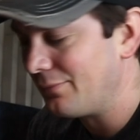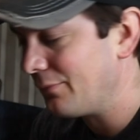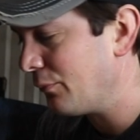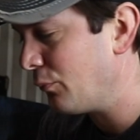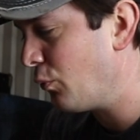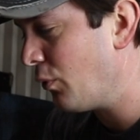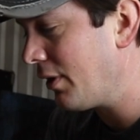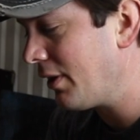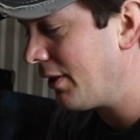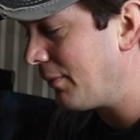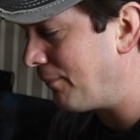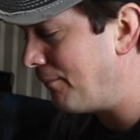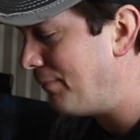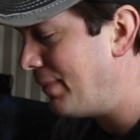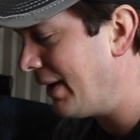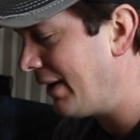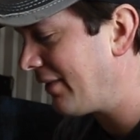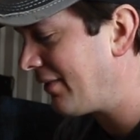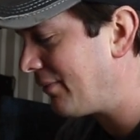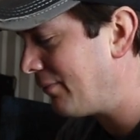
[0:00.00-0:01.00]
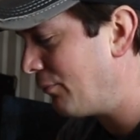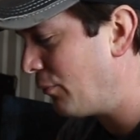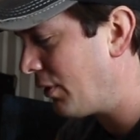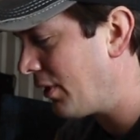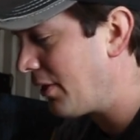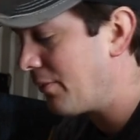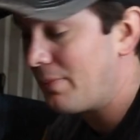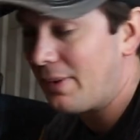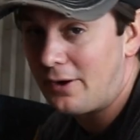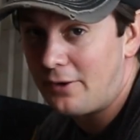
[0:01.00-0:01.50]
One of
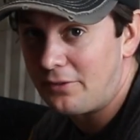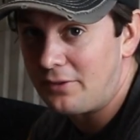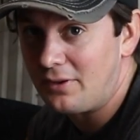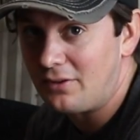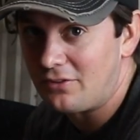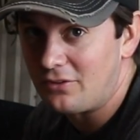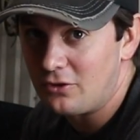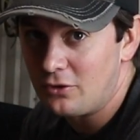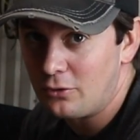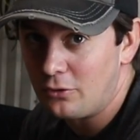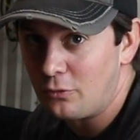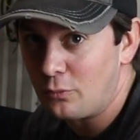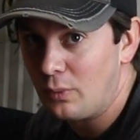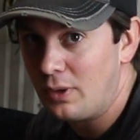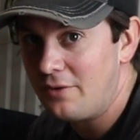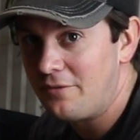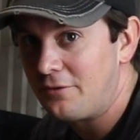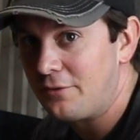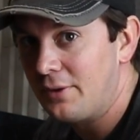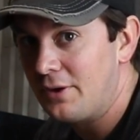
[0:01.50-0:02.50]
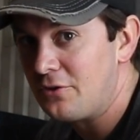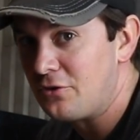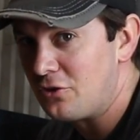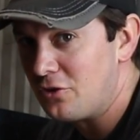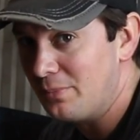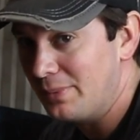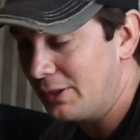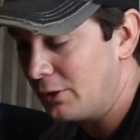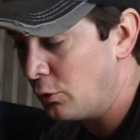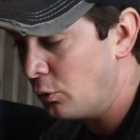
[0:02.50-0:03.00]
the better things to do is wait for your engine
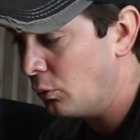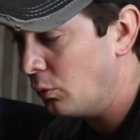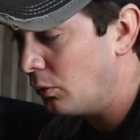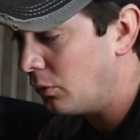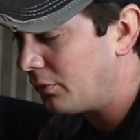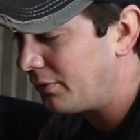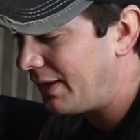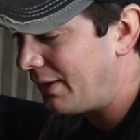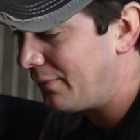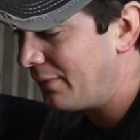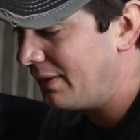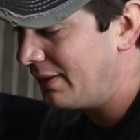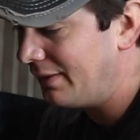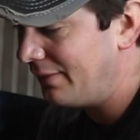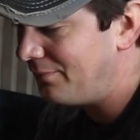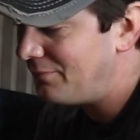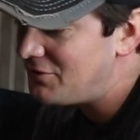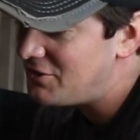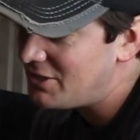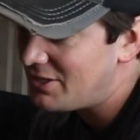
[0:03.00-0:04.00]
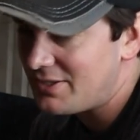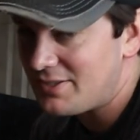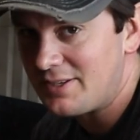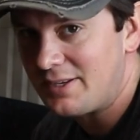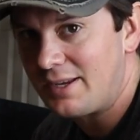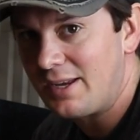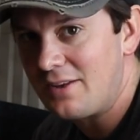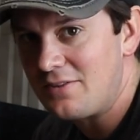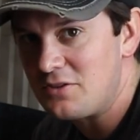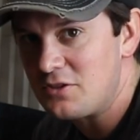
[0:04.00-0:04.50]
to be cool. That way, just in
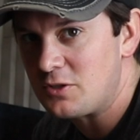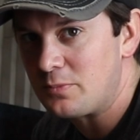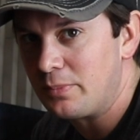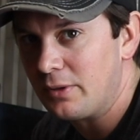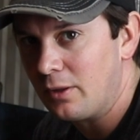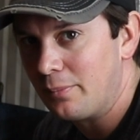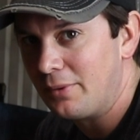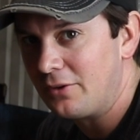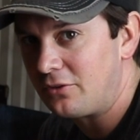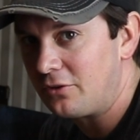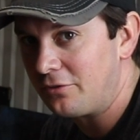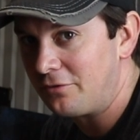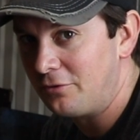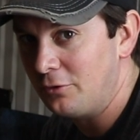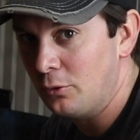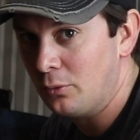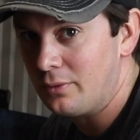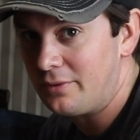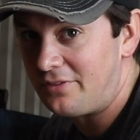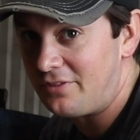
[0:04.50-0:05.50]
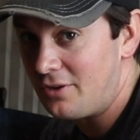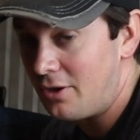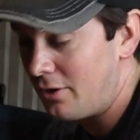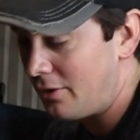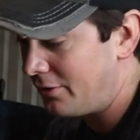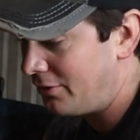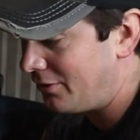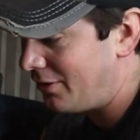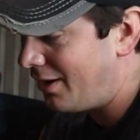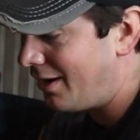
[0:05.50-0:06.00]
case you spill a bunch of fuel, it's not
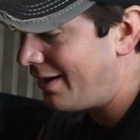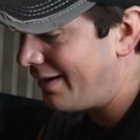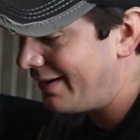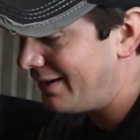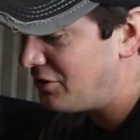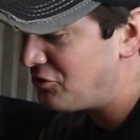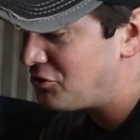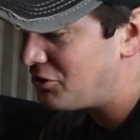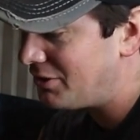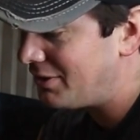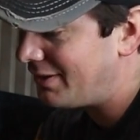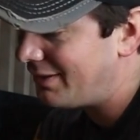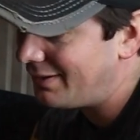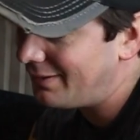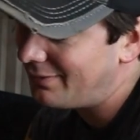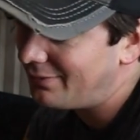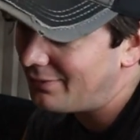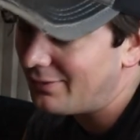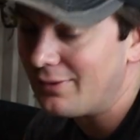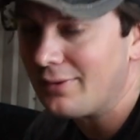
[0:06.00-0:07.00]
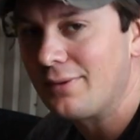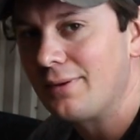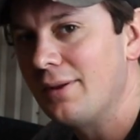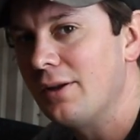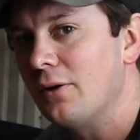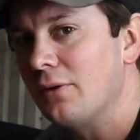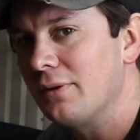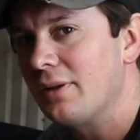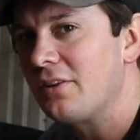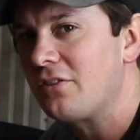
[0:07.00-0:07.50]
on your hot engine, and you
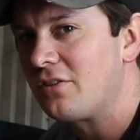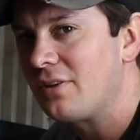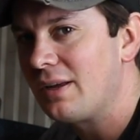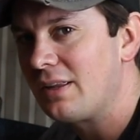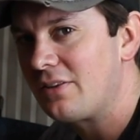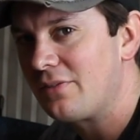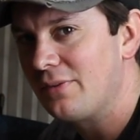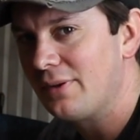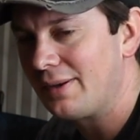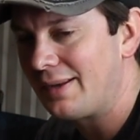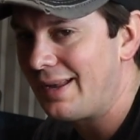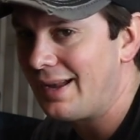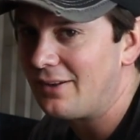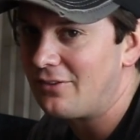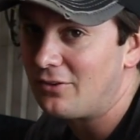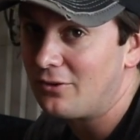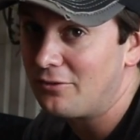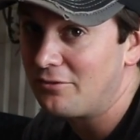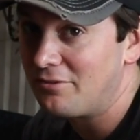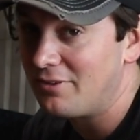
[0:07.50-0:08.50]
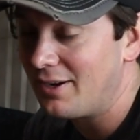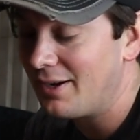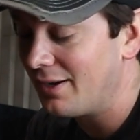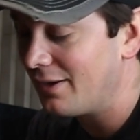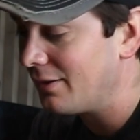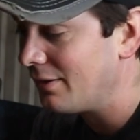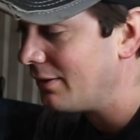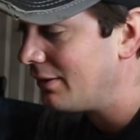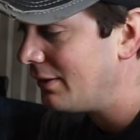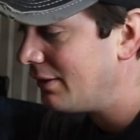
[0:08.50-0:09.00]
know, less chance of it catching on
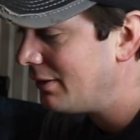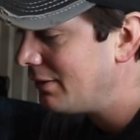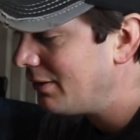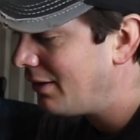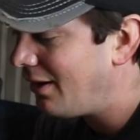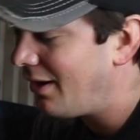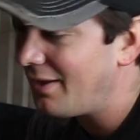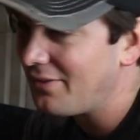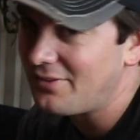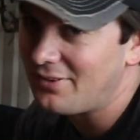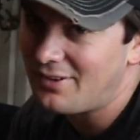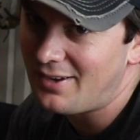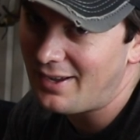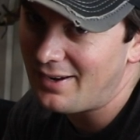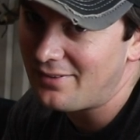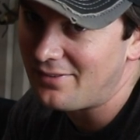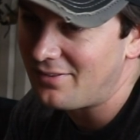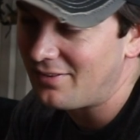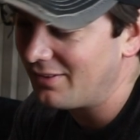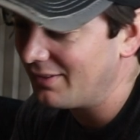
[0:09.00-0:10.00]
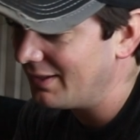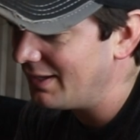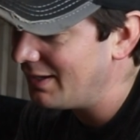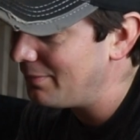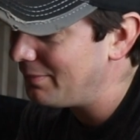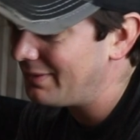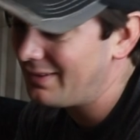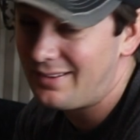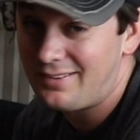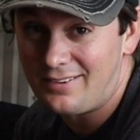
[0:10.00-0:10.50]
fire. Odds are kind of
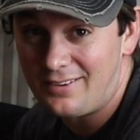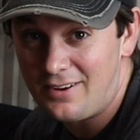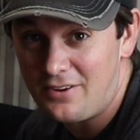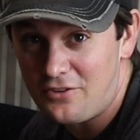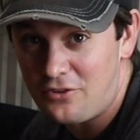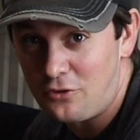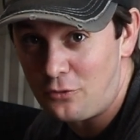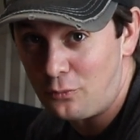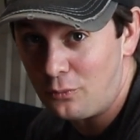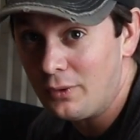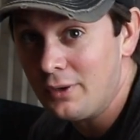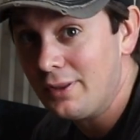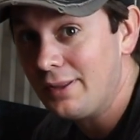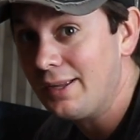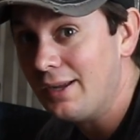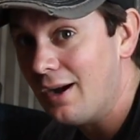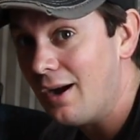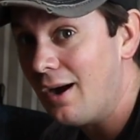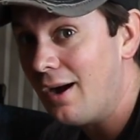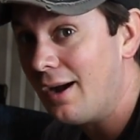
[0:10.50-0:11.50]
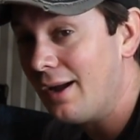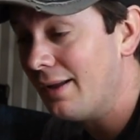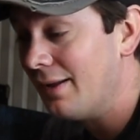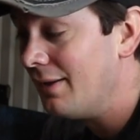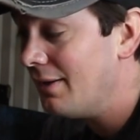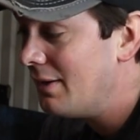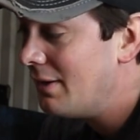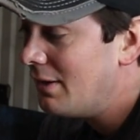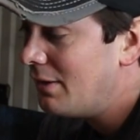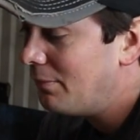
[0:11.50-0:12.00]
slim unless your engine's really hot,
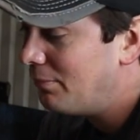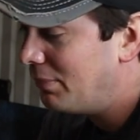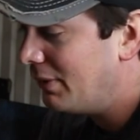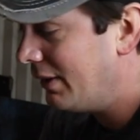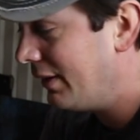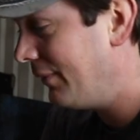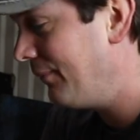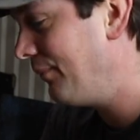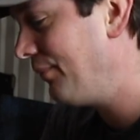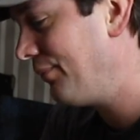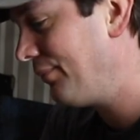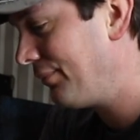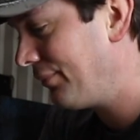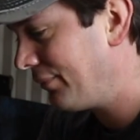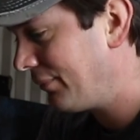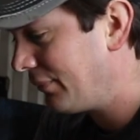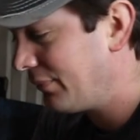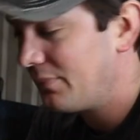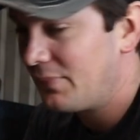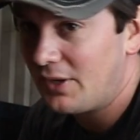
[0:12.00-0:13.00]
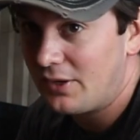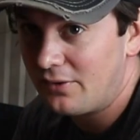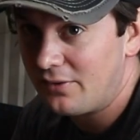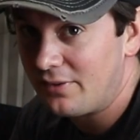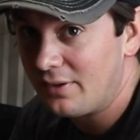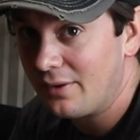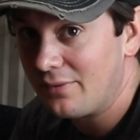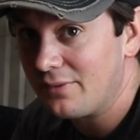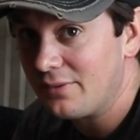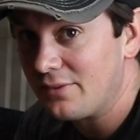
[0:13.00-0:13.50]
but better
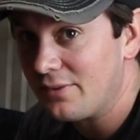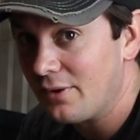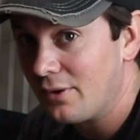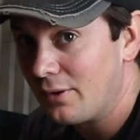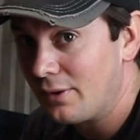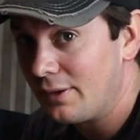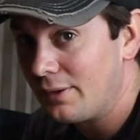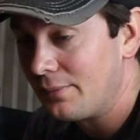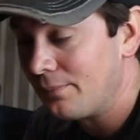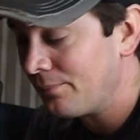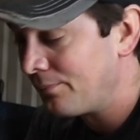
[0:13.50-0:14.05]
safe than sorry.